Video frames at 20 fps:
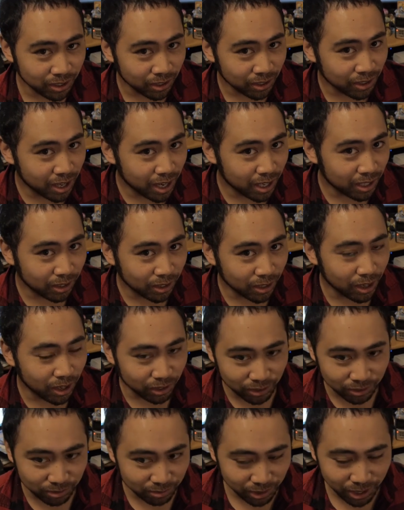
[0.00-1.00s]
You're not,
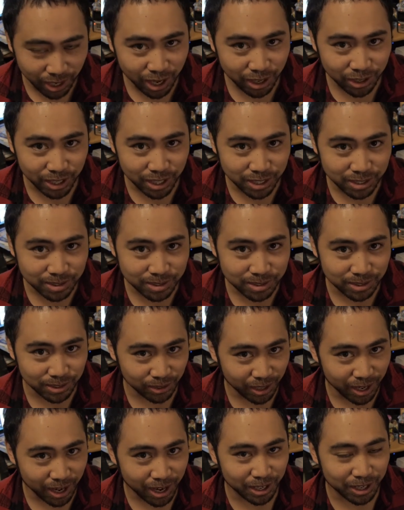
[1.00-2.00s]
you got us.
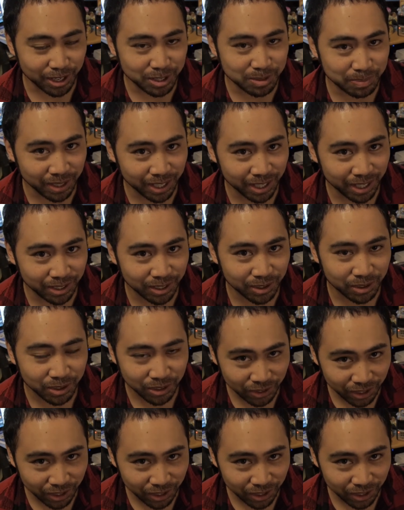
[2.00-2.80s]
You got us, man.